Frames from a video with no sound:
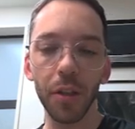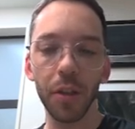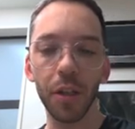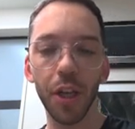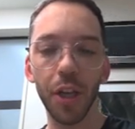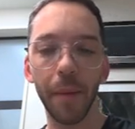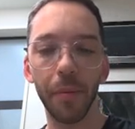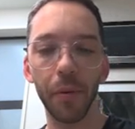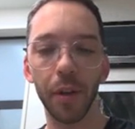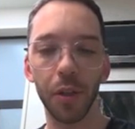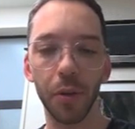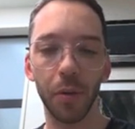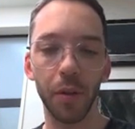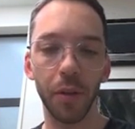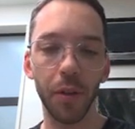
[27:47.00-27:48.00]
this is a chap who I
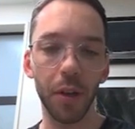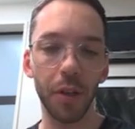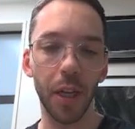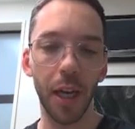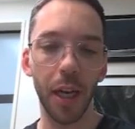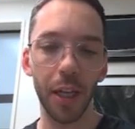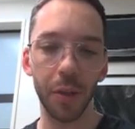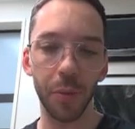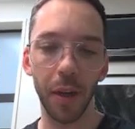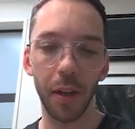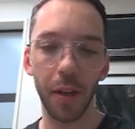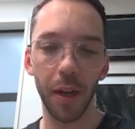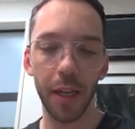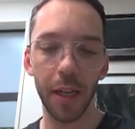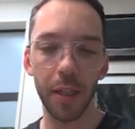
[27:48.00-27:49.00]
saw on Thursday last week,
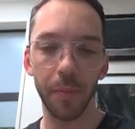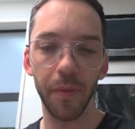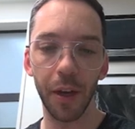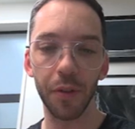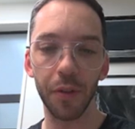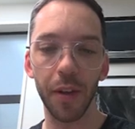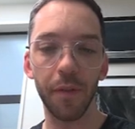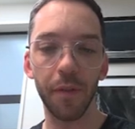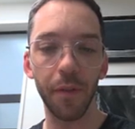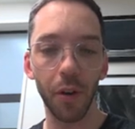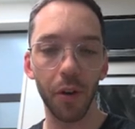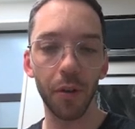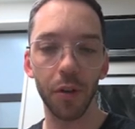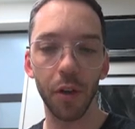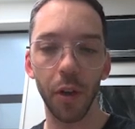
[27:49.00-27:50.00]
and I asked him if I could take
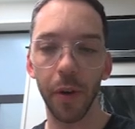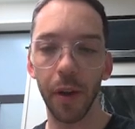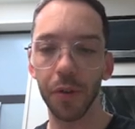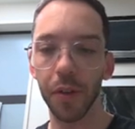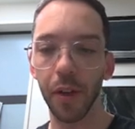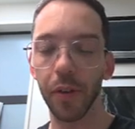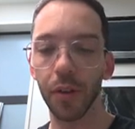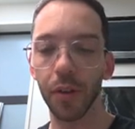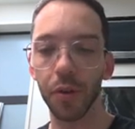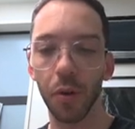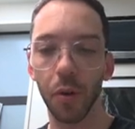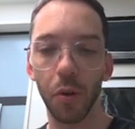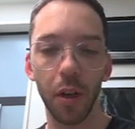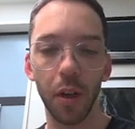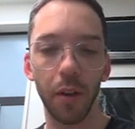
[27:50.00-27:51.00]
photos knowing I was giving this
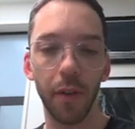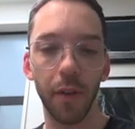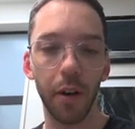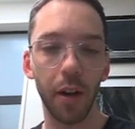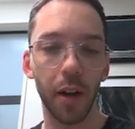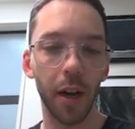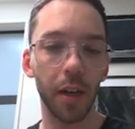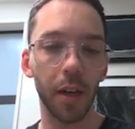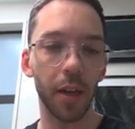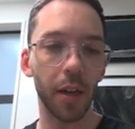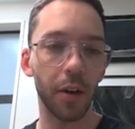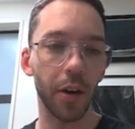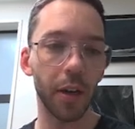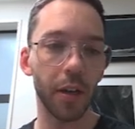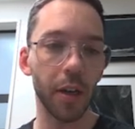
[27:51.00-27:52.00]
talk, and he very kindly
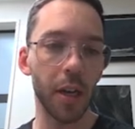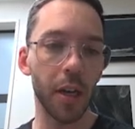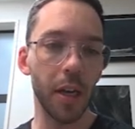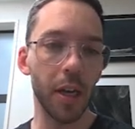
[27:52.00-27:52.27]
agreed.